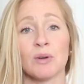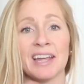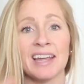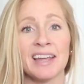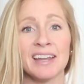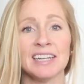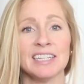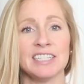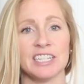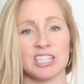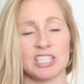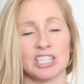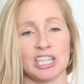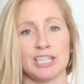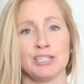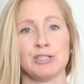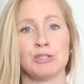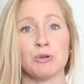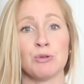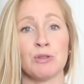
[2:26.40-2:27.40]
So in
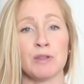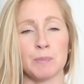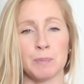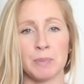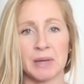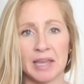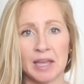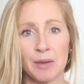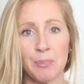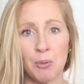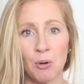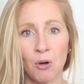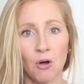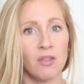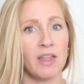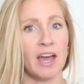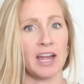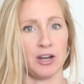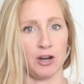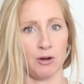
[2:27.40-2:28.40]
addition to the
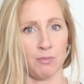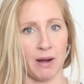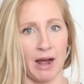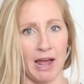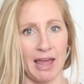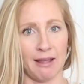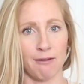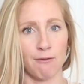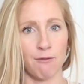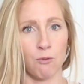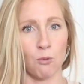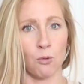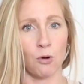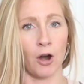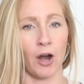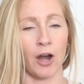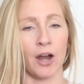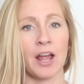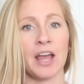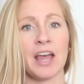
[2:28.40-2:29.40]
people that you're buying
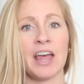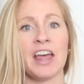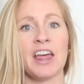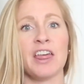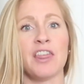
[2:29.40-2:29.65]
for,